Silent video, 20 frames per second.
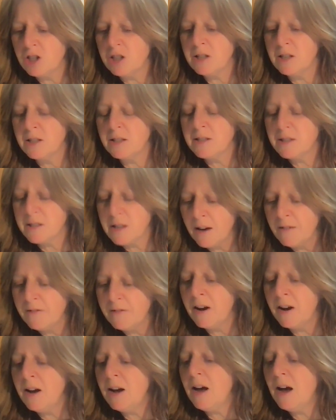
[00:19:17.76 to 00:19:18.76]
the
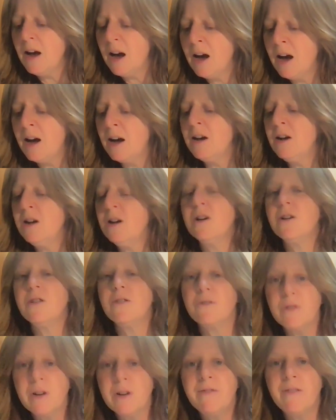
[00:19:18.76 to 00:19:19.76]
tzava
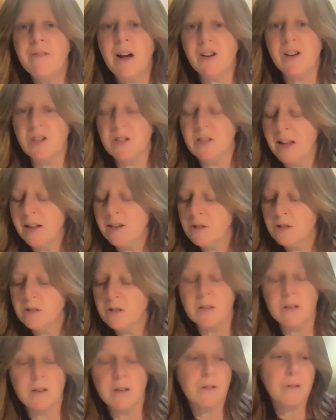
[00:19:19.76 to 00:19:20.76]
ha-rivash,
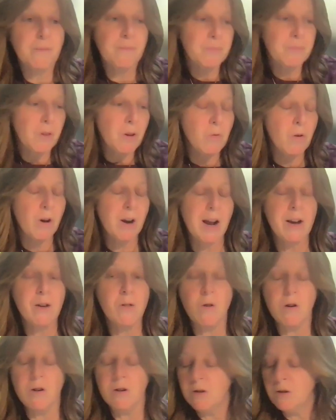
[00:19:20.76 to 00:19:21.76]
that's what I
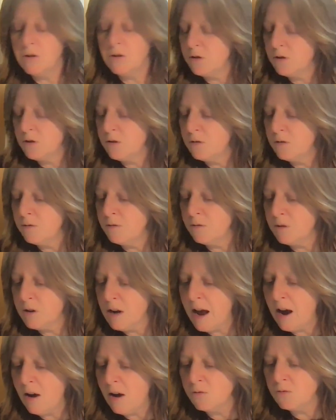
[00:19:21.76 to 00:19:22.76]
quoted to you
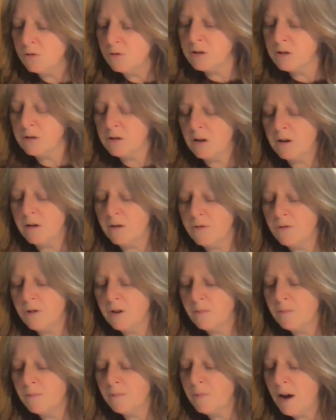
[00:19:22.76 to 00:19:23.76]
now, was
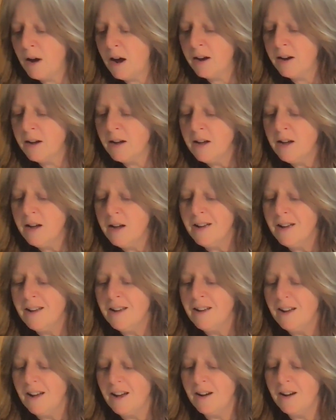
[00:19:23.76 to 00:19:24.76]
written by
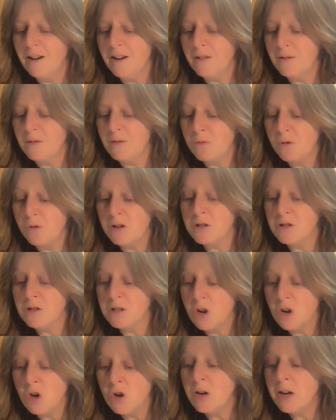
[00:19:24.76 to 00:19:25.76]

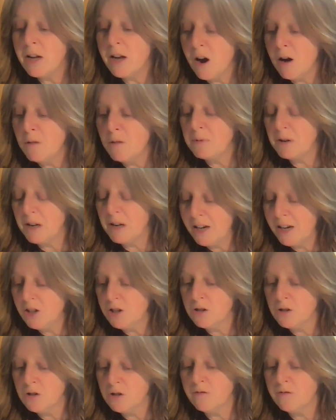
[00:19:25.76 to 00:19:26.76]
was early
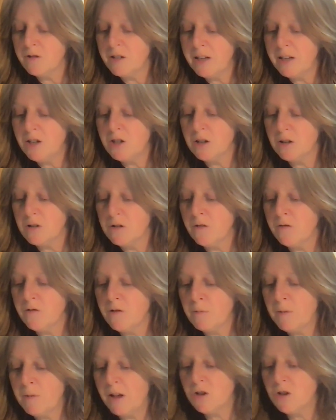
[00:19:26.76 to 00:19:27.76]
compilations of teachings of
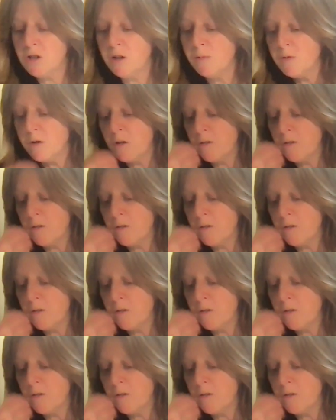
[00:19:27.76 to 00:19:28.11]
the Baal Shem